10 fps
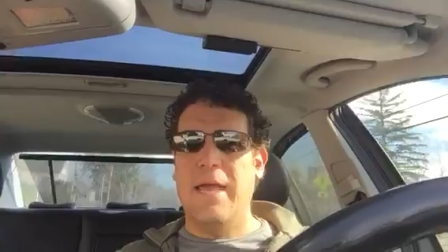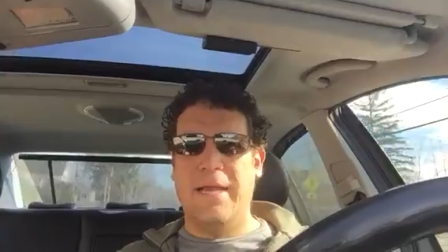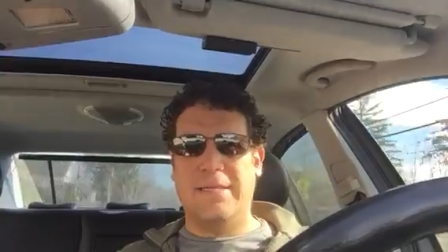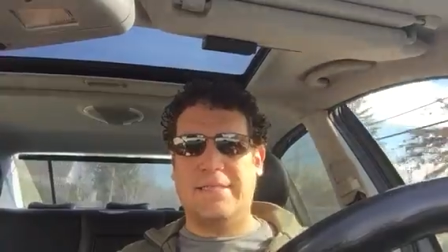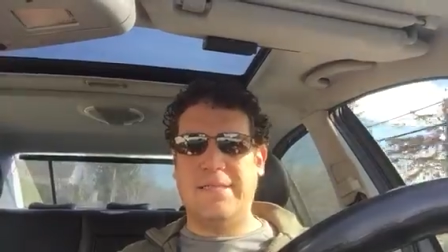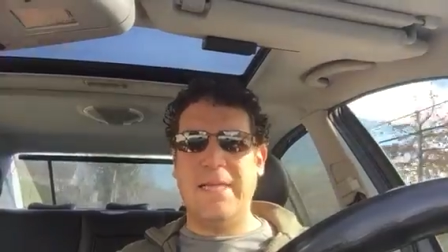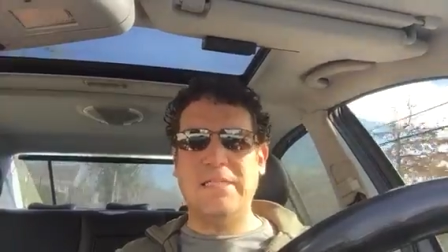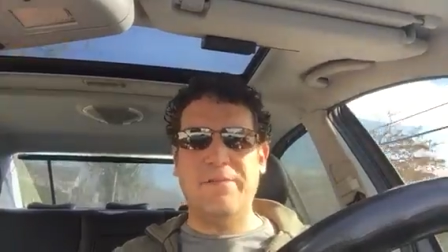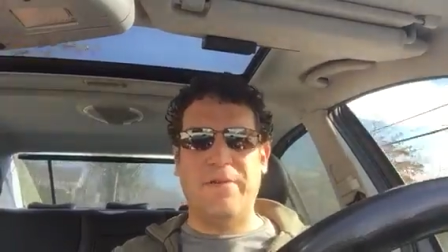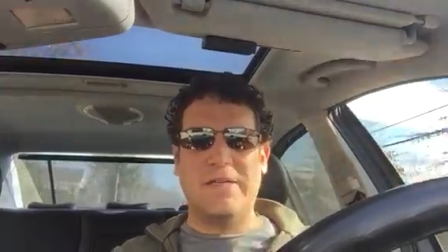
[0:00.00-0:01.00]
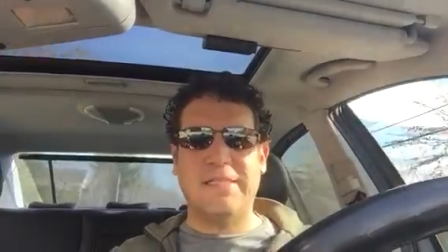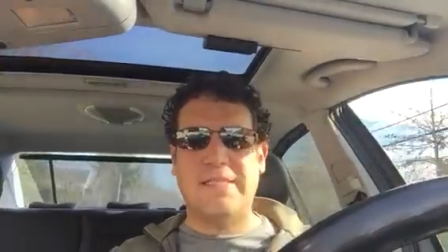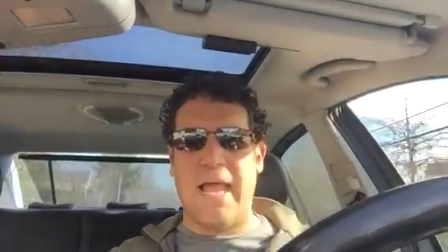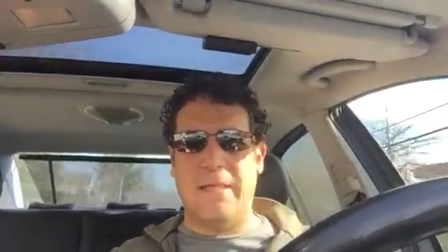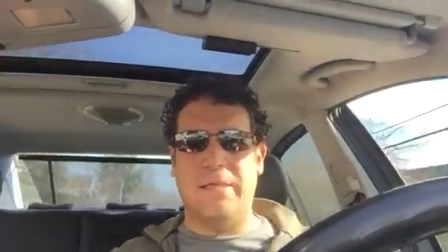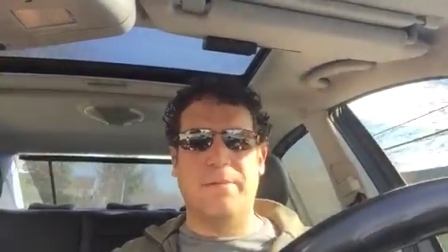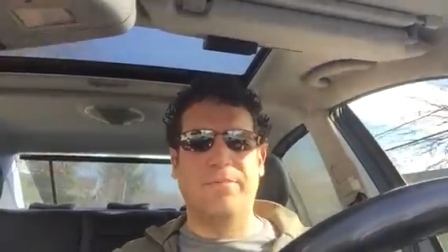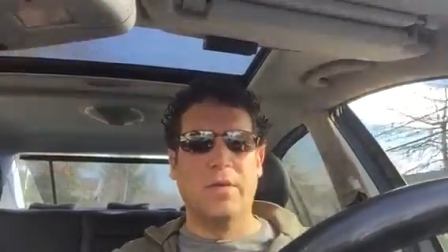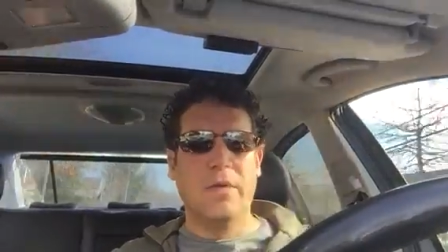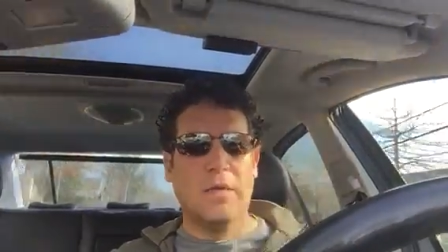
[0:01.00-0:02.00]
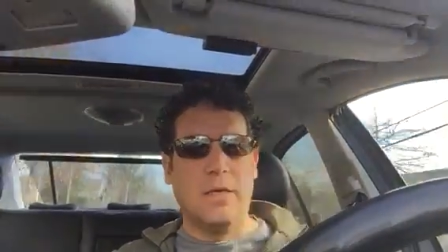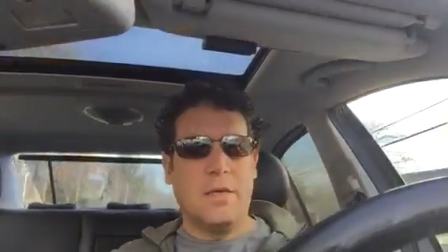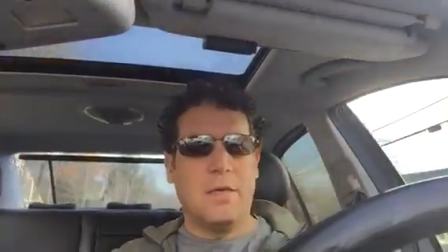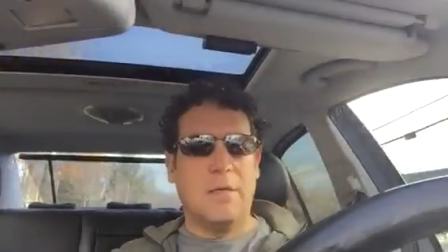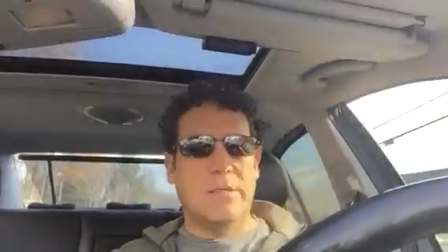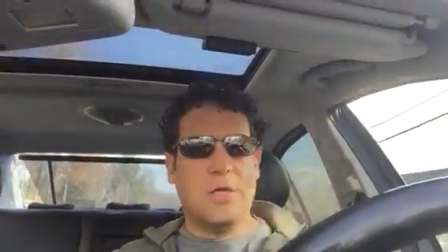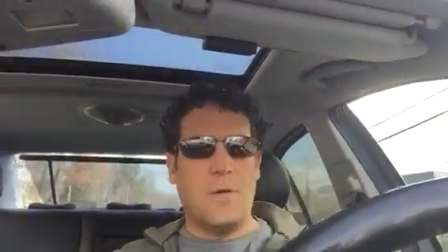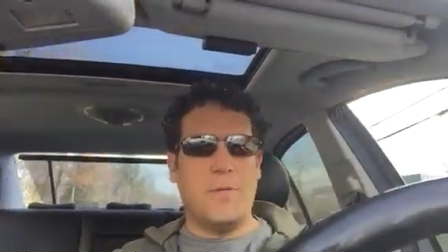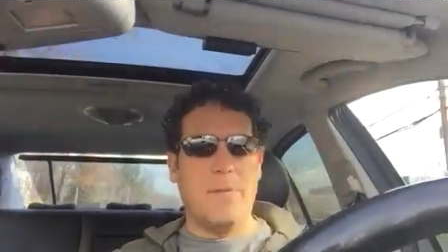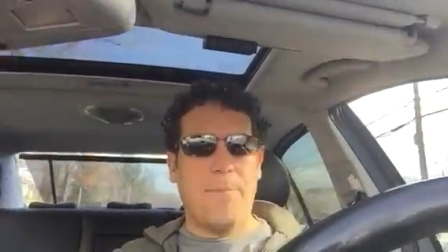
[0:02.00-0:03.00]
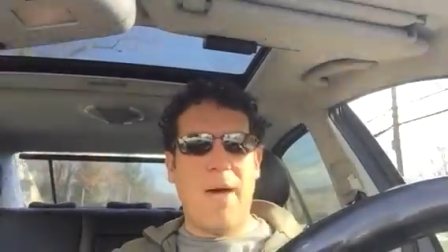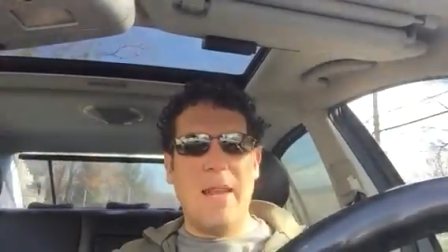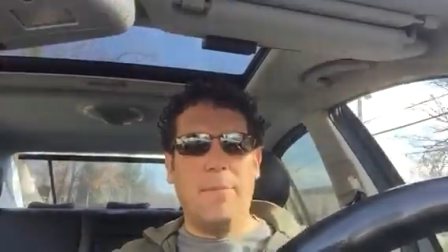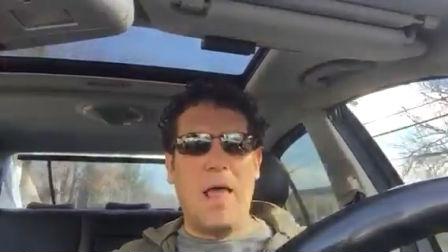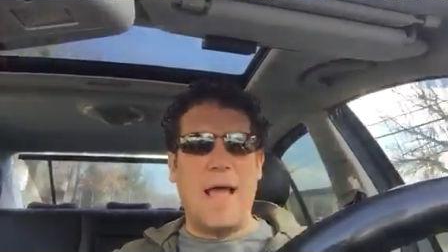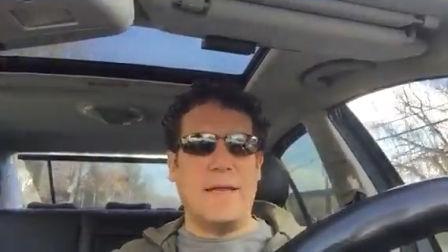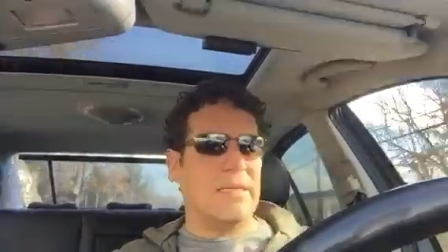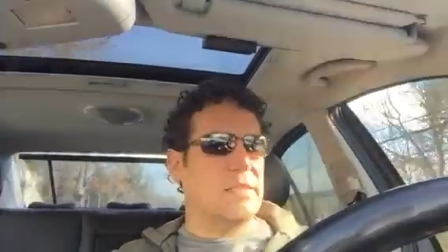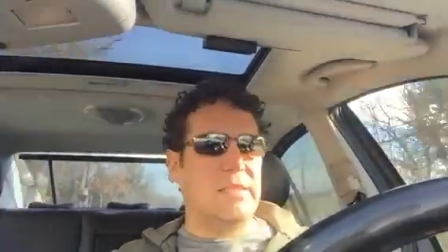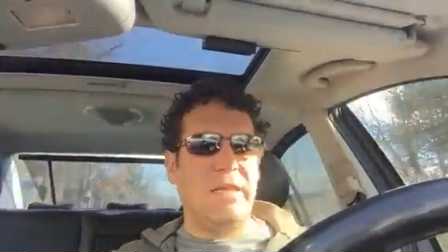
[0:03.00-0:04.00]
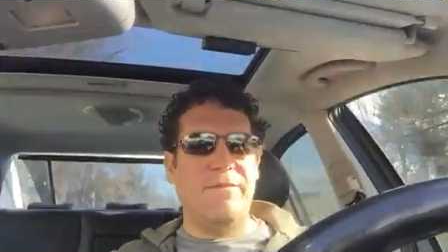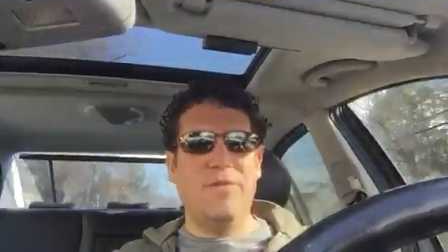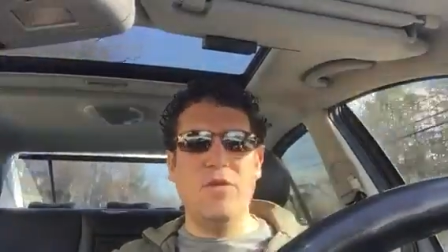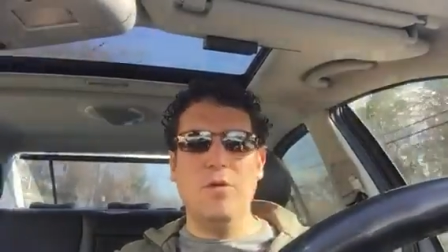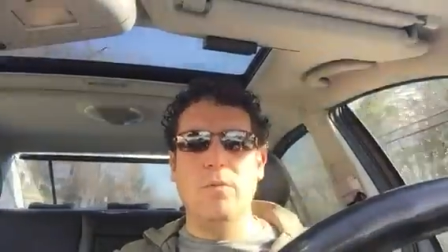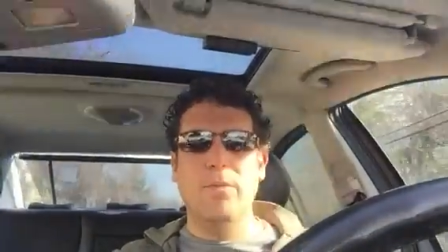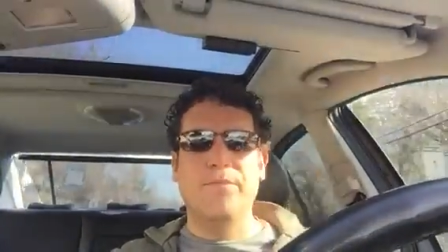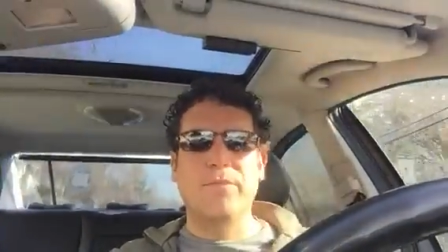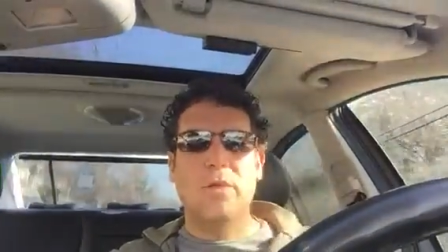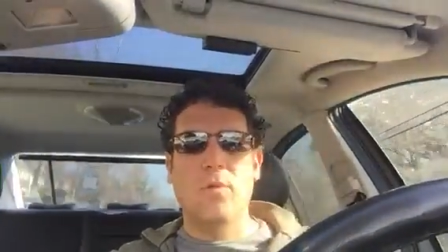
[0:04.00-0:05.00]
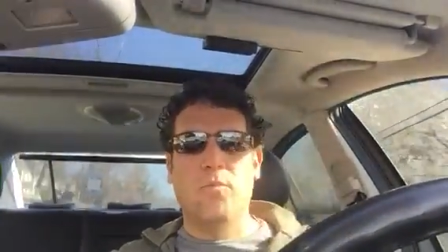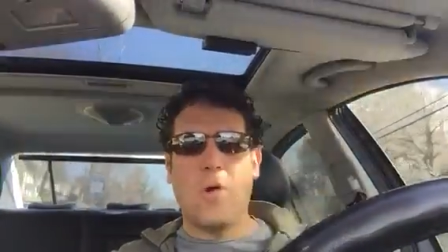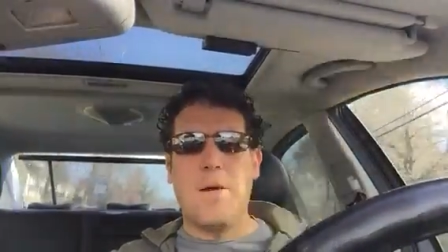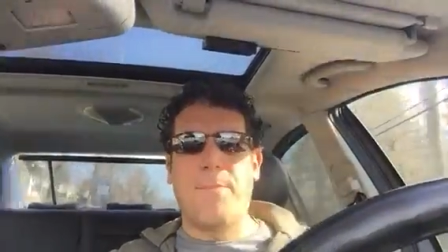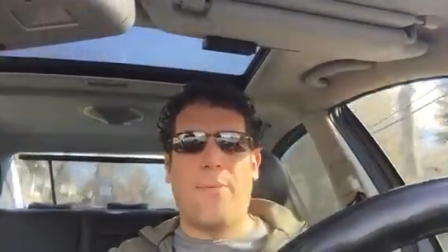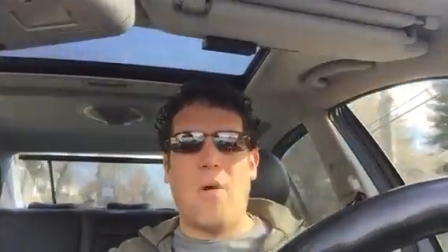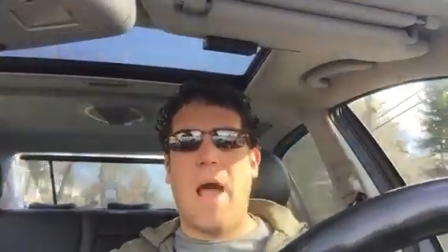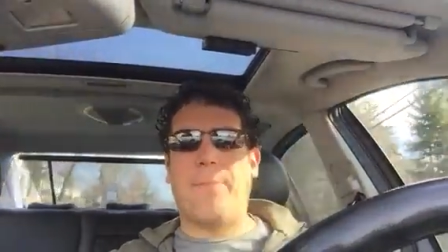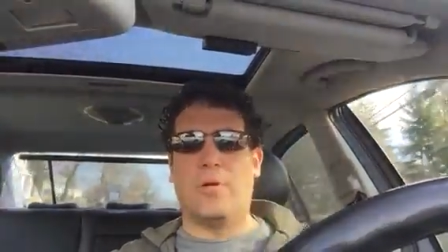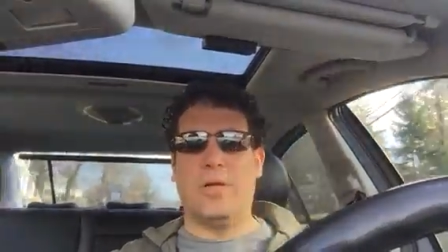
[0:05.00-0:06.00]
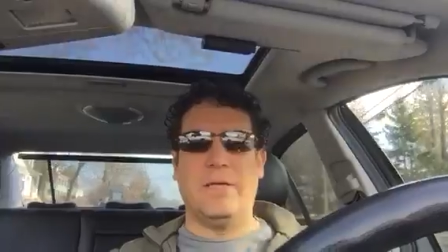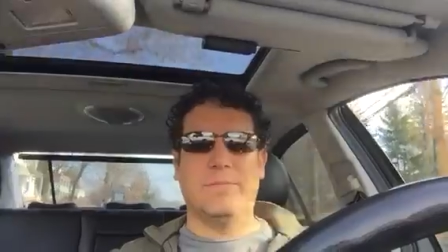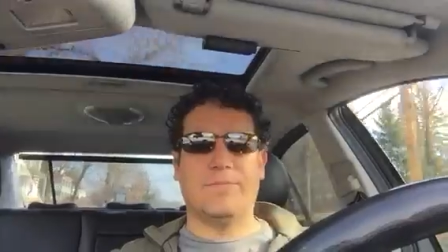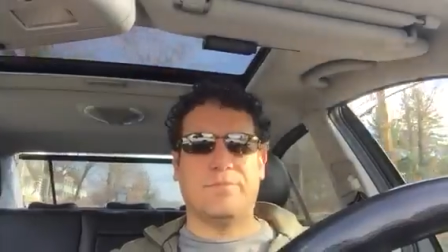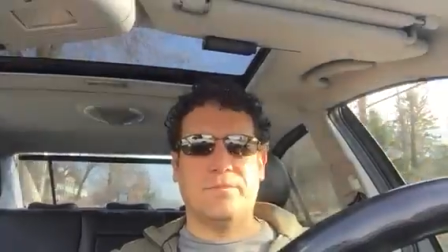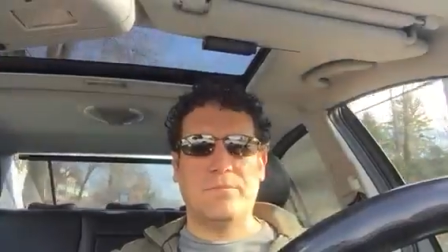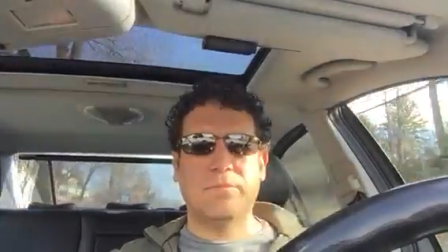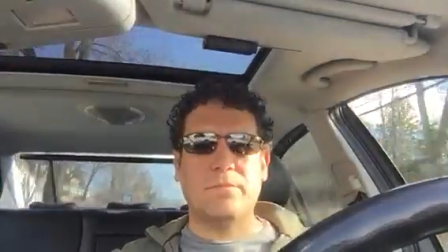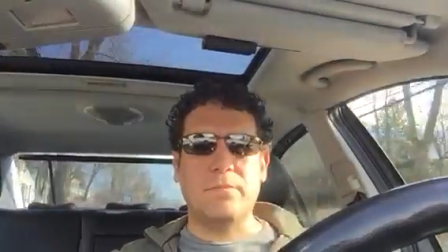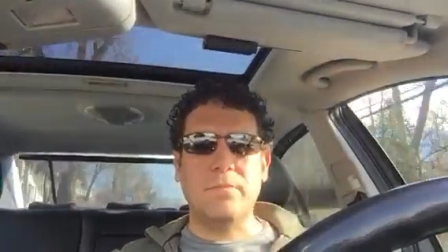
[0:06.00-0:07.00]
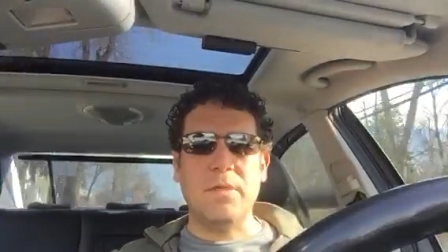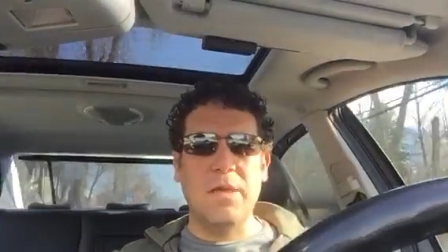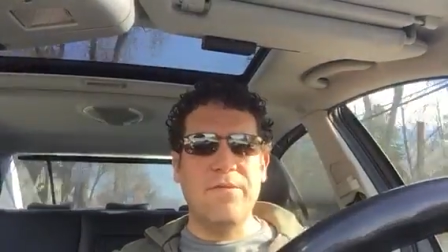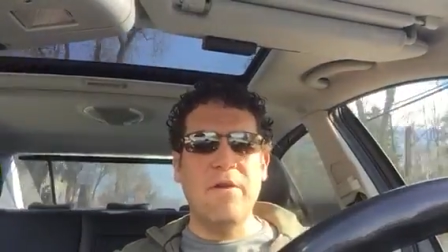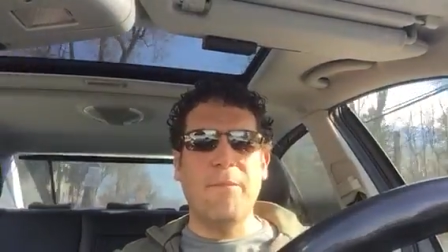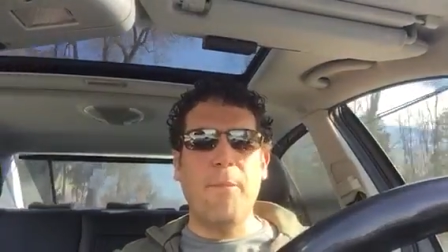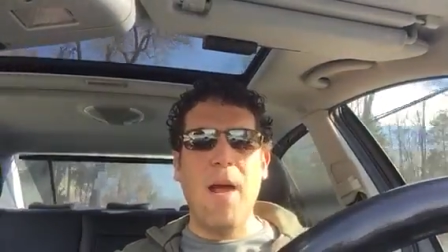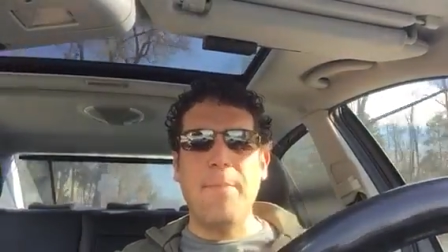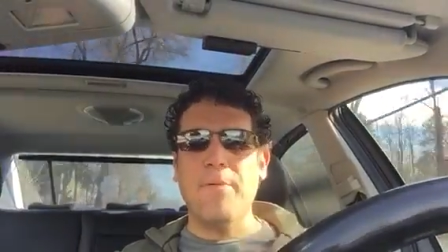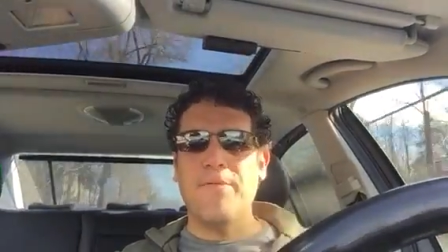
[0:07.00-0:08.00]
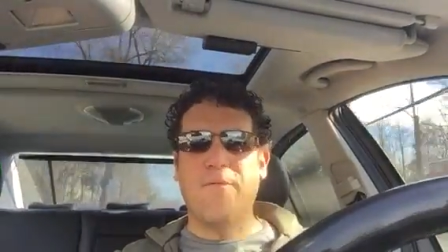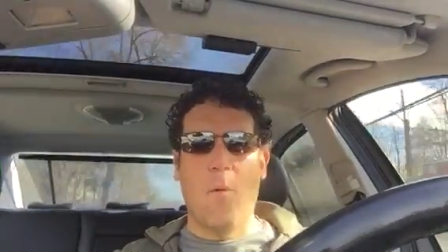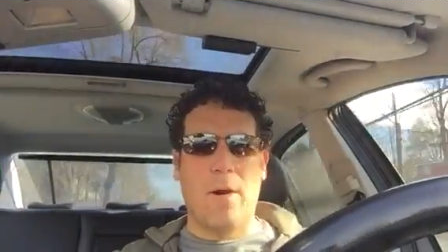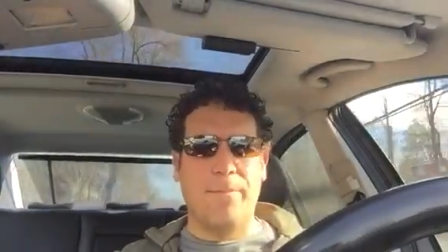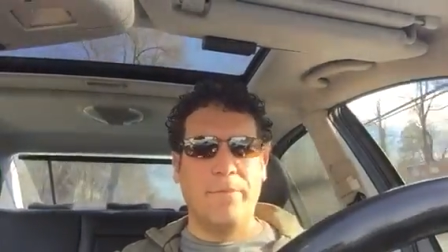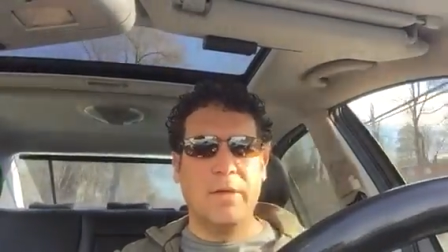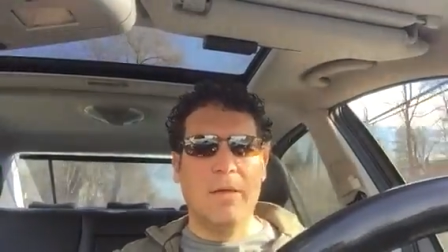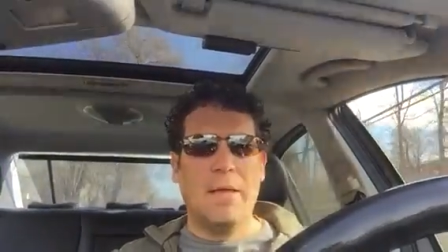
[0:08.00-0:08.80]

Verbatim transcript: an excessive extent. So the bottom line is, if you run properly, if you have proper form,